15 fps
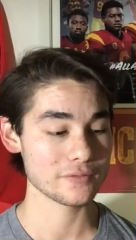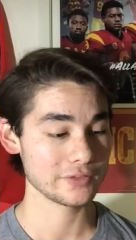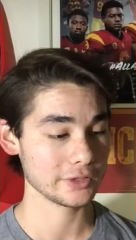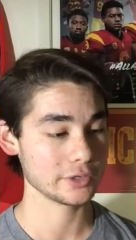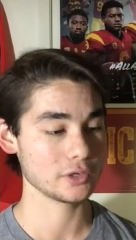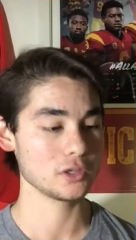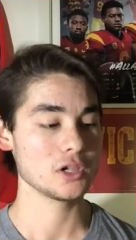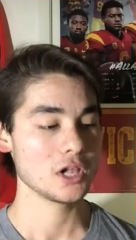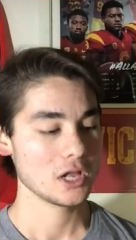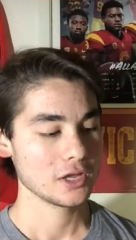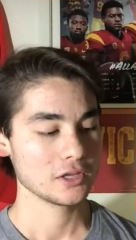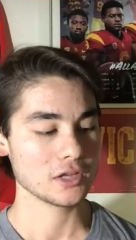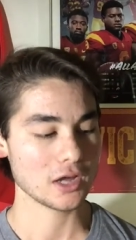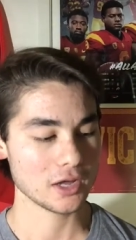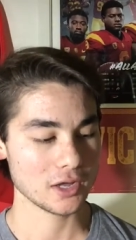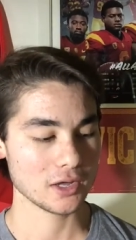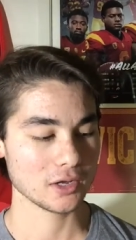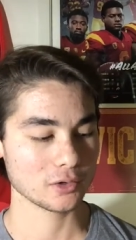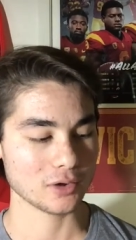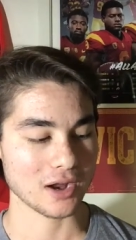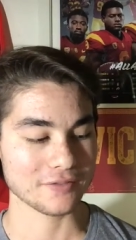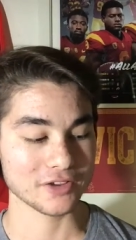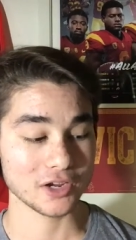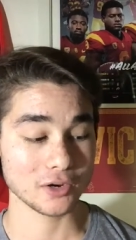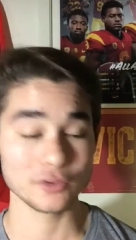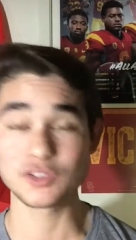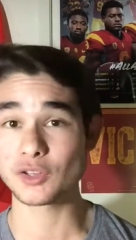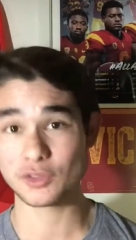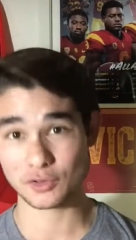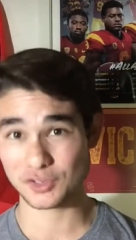I have a little Uh, graphic here.
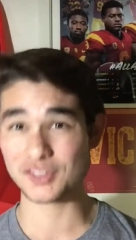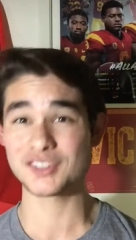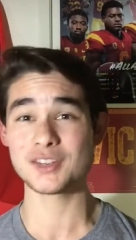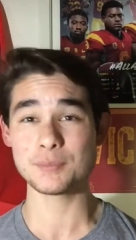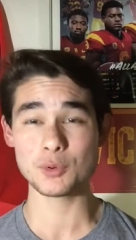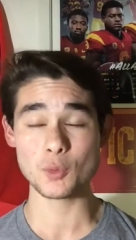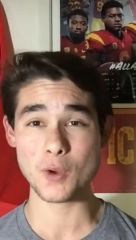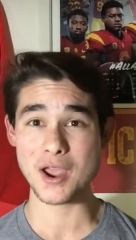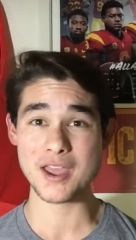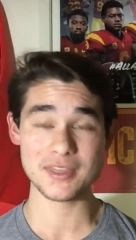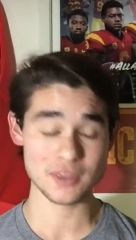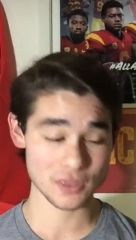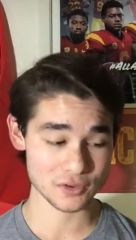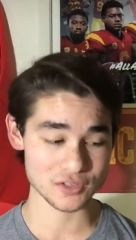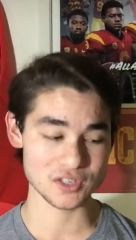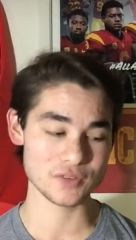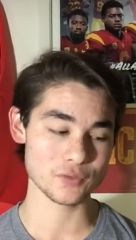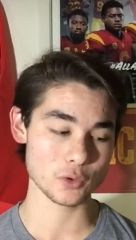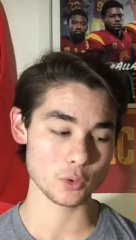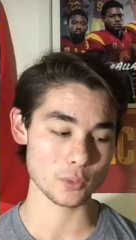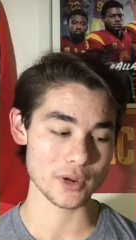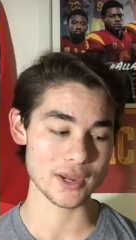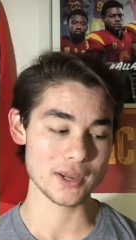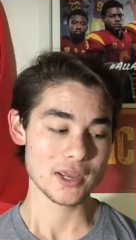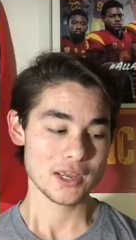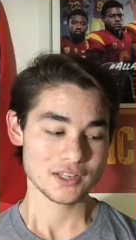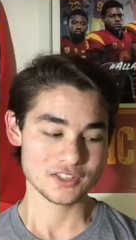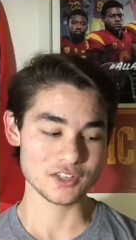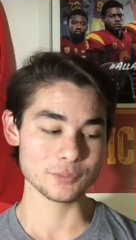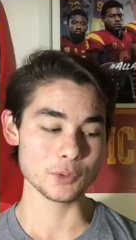So there's a simple way and then there's a difficult way.
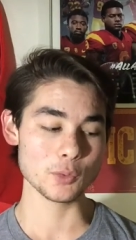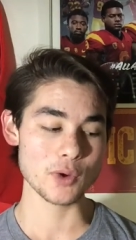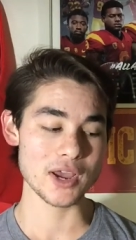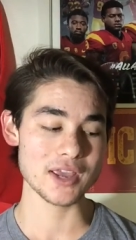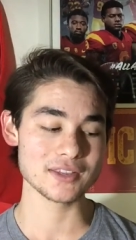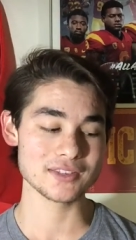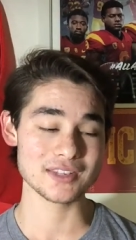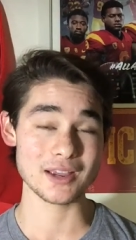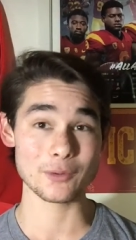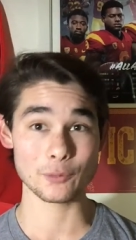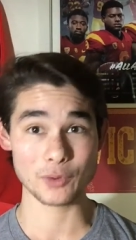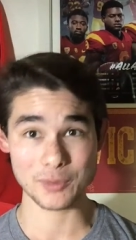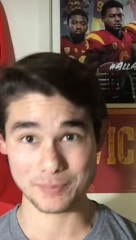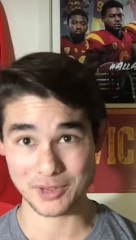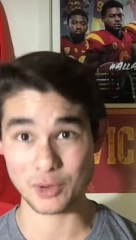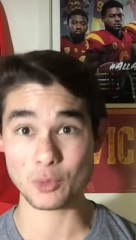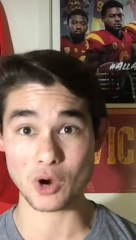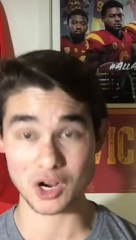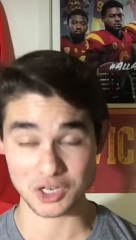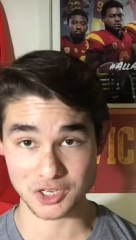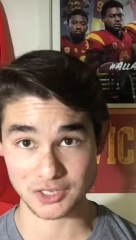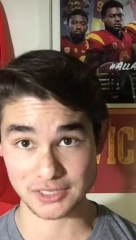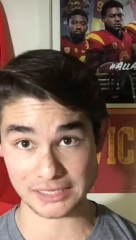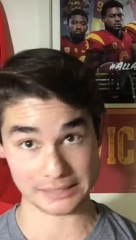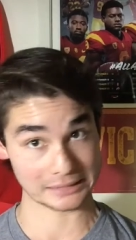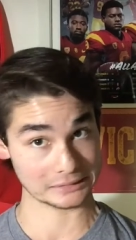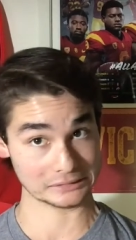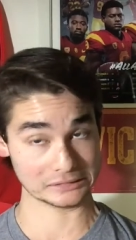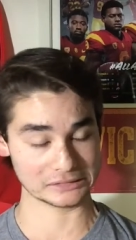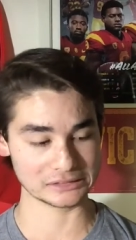Simple way is that we beat Washington,
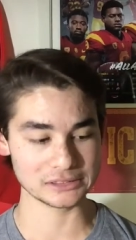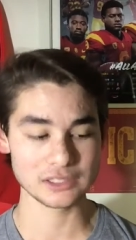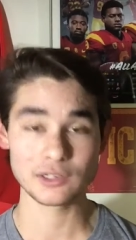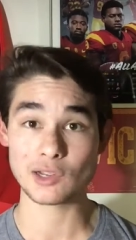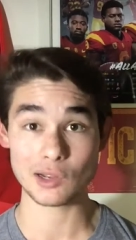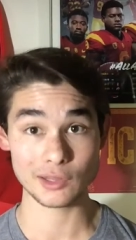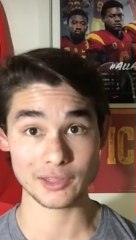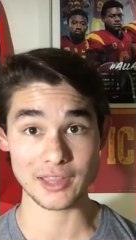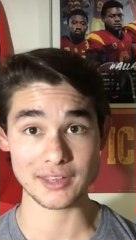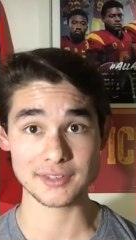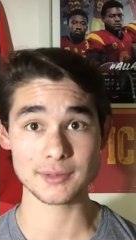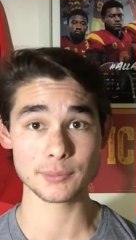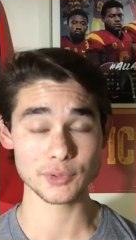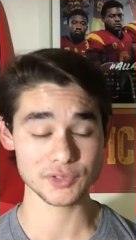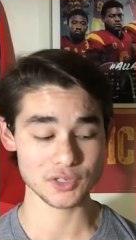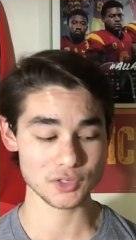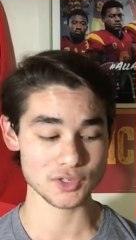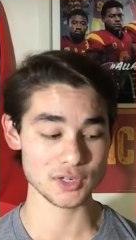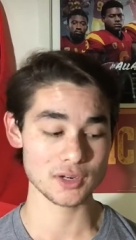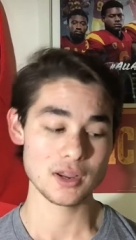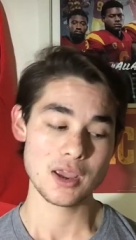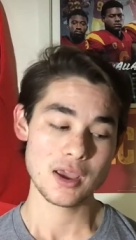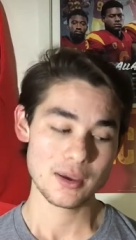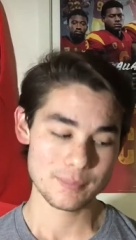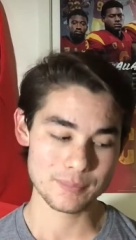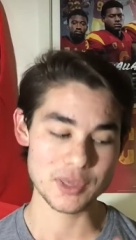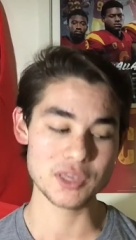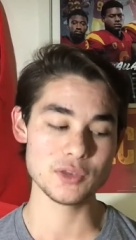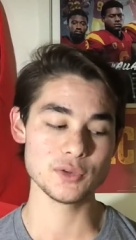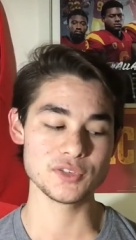er, calling that simple is interesting,
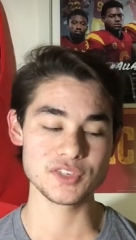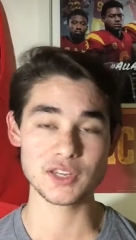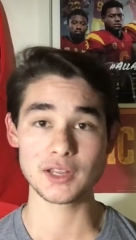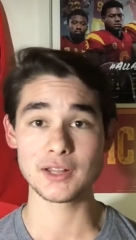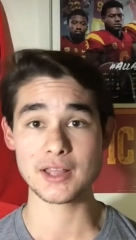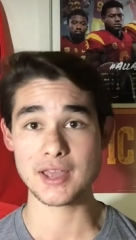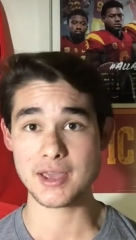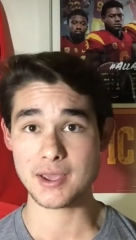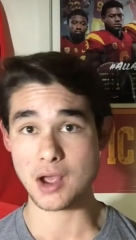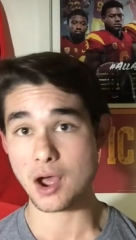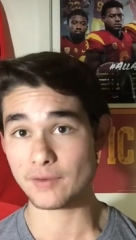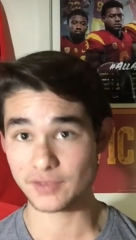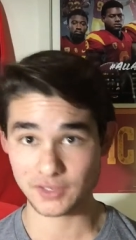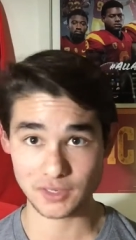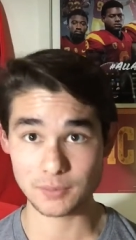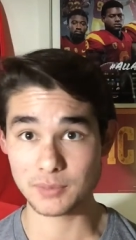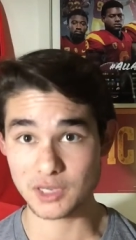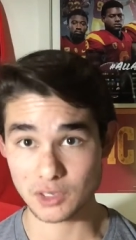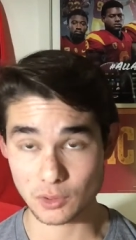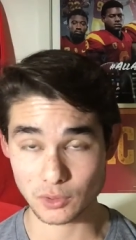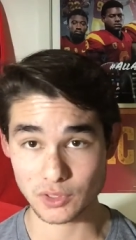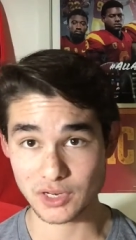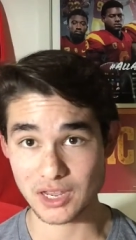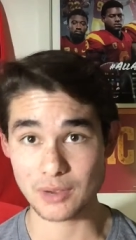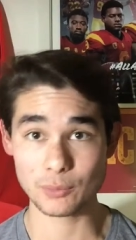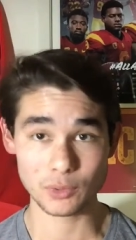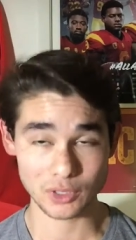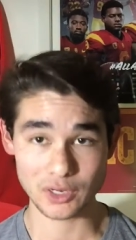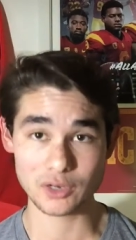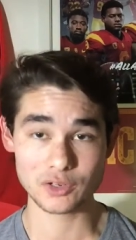beat U C L A, obviously beat Notre Dame,
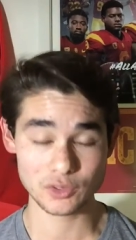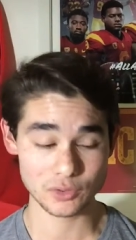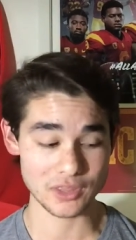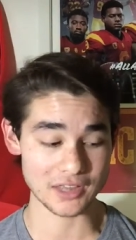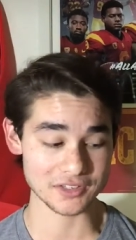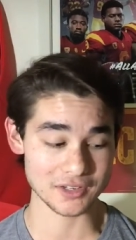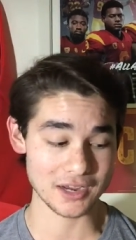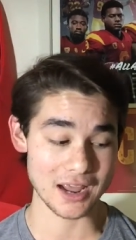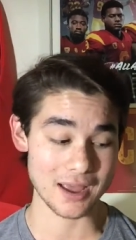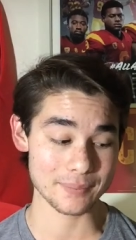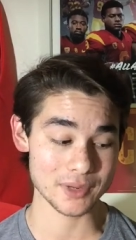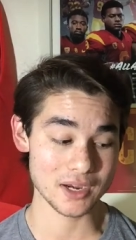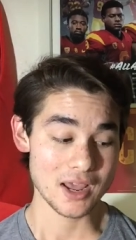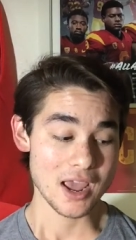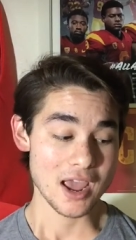we're gonna, that's gonna happen,